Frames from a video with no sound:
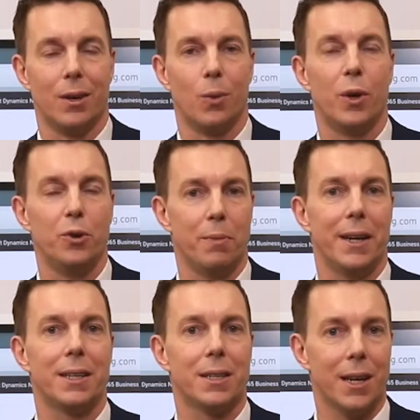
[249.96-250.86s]
When you
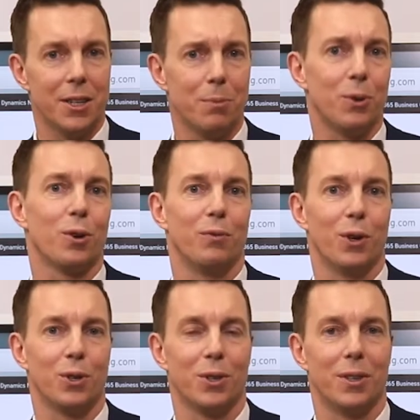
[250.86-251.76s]
make a taxable
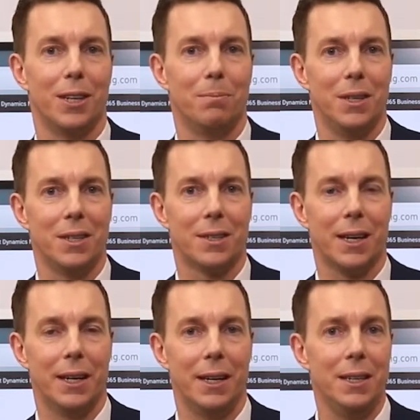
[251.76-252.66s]
conversion, it means
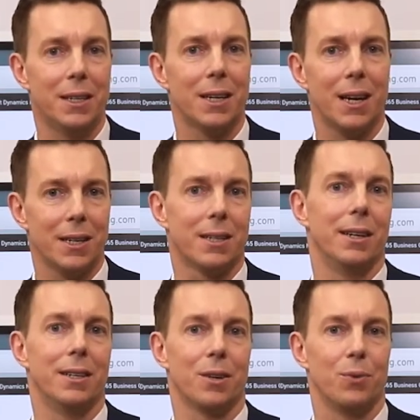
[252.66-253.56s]
that any tax
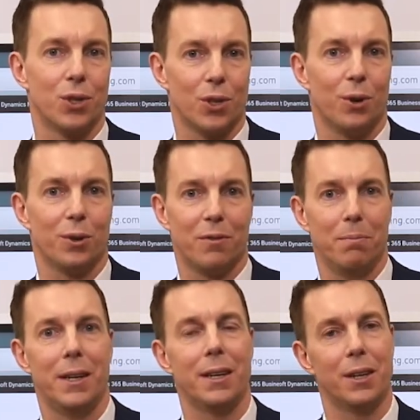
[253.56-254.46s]
that is a result of
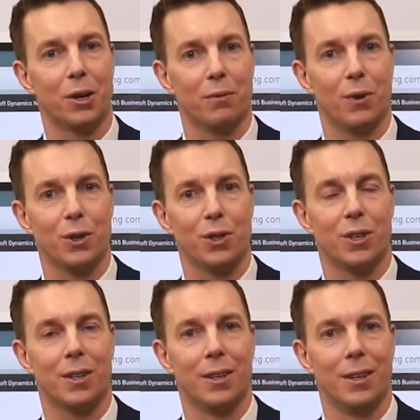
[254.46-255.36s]
making the
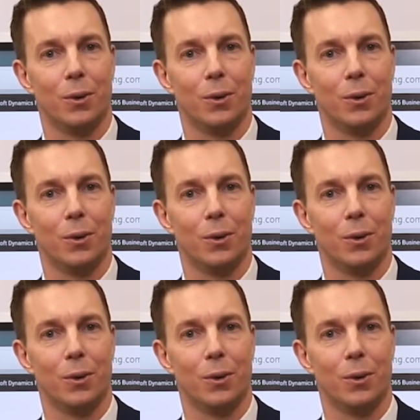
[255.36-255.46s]
conversion